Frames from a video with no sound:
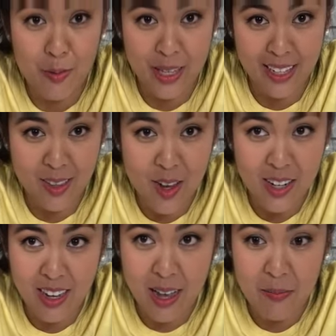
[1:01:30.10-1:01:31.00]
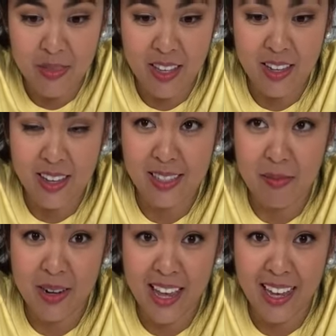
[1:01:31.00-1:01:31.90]
really long time that you guys have
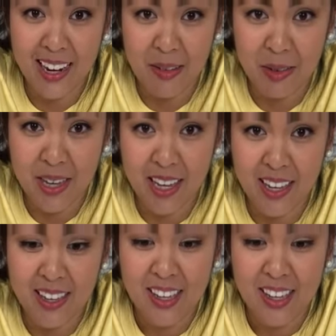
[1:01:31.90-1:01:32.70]
been hanging out with me.